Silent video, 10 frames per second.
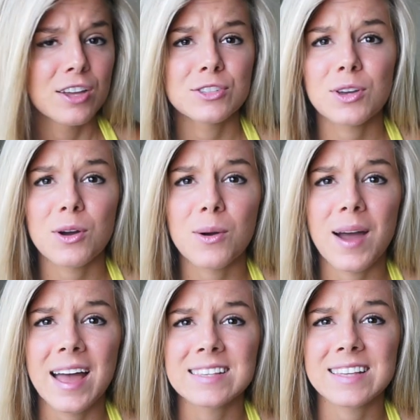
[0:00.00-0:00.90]
So
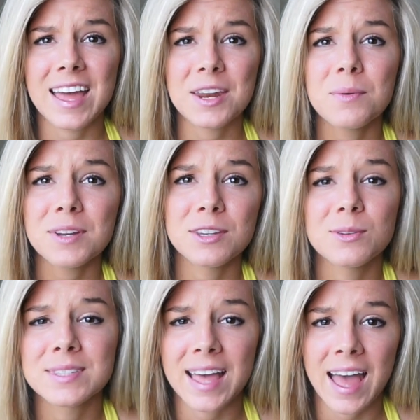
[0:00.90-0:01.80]
has anyone
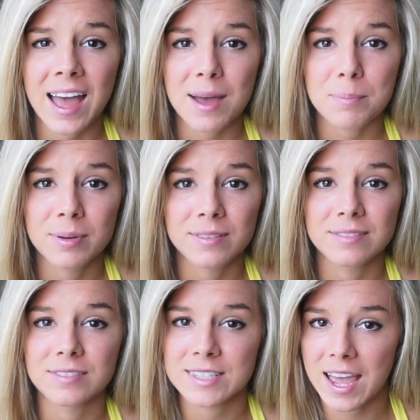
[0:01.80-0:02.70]
used the app
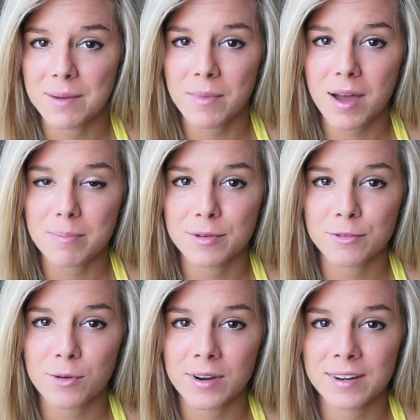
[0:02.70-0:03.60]
TimeHop
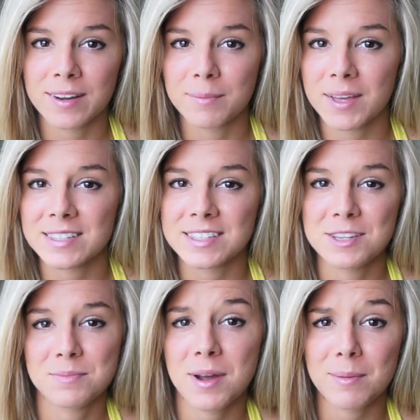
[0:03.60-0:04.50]
before? I'm guessing
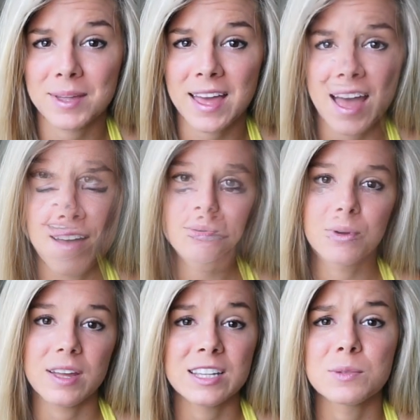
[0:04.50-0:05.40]
you probably have.
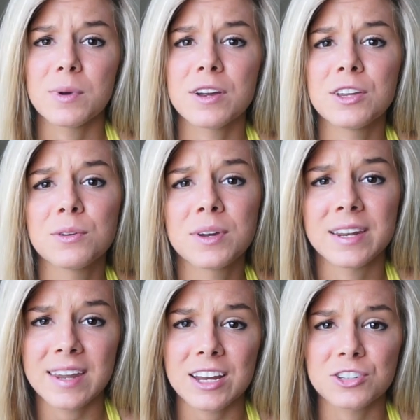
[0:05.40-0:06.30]
It's where you
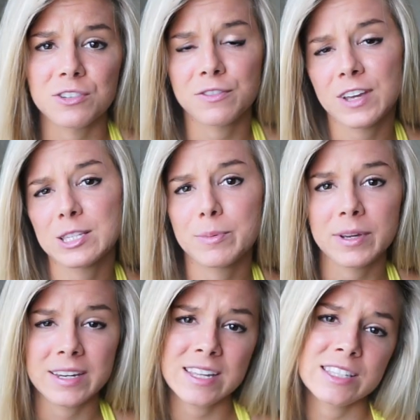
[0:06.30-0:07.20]
connect your
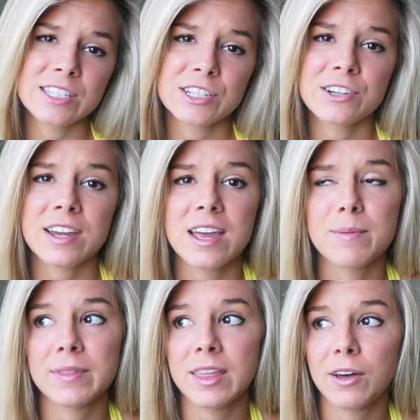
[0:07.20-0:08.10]
Facebook and Instagram
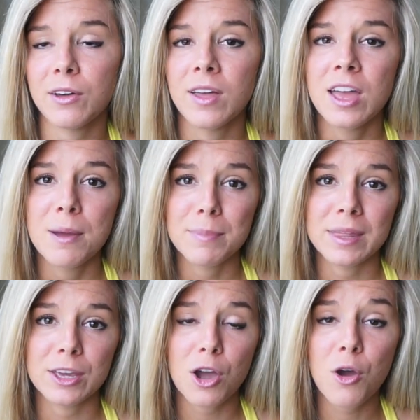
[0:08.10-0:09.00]
and they'll
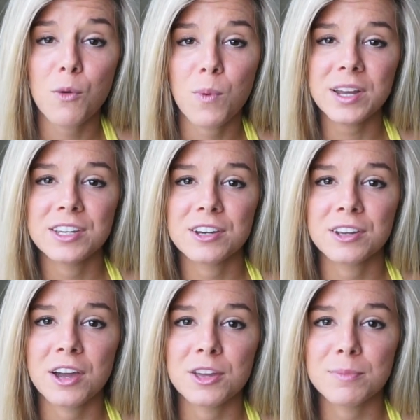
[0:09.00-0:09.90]
be like, oh, one year
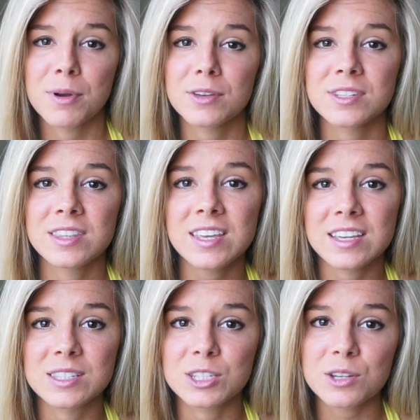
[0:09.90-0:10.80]
ago you posted
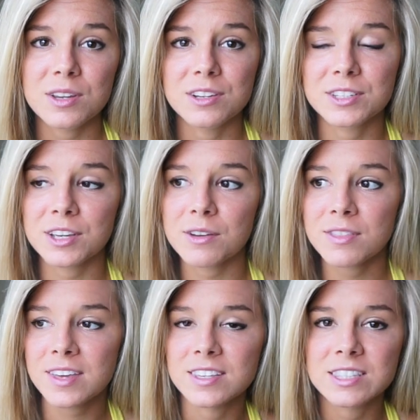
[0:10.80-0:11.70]
this, two years ago
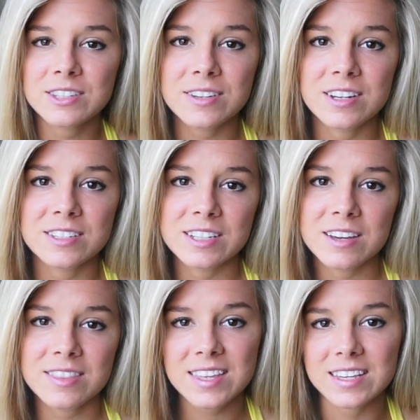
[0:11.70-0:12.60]
this, three years
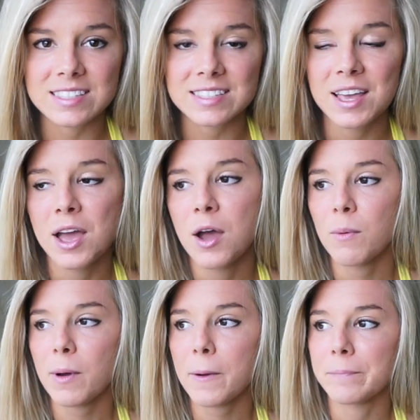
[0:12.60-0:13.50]
ago this.
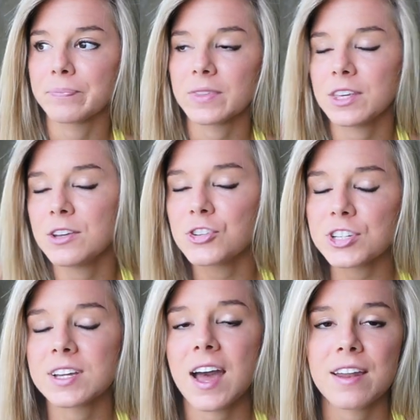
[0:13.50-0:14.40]
Well,
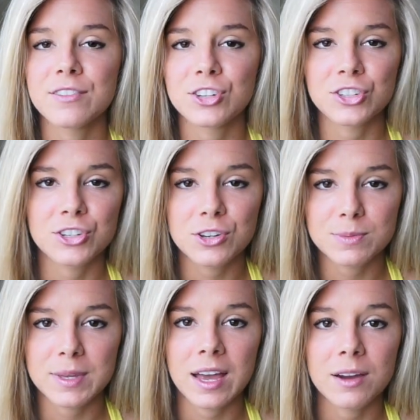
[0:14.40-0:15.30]
usually it kind of just
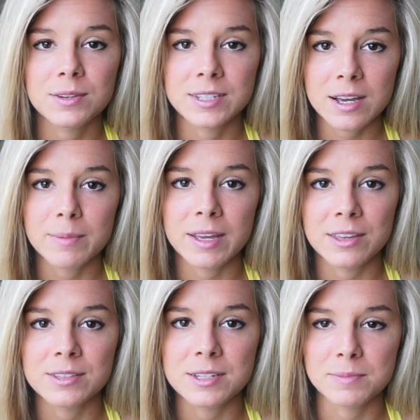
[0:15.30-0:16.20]
shows me how dumb
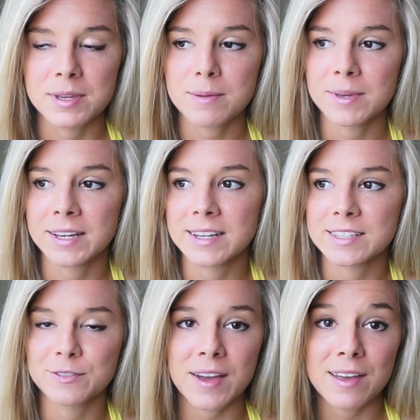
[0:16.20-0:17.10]
I used to be,
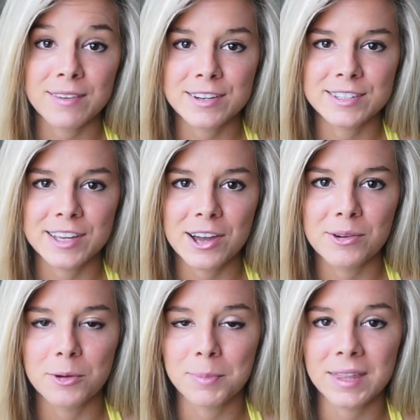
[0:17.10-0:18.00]
because five years
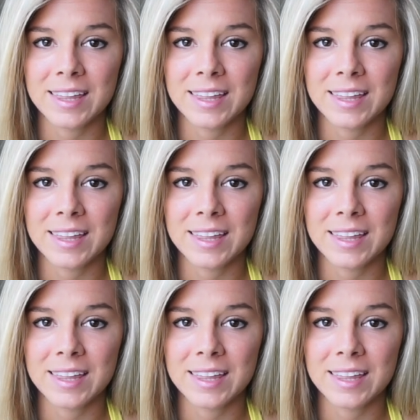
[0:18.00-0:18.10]
ago it would be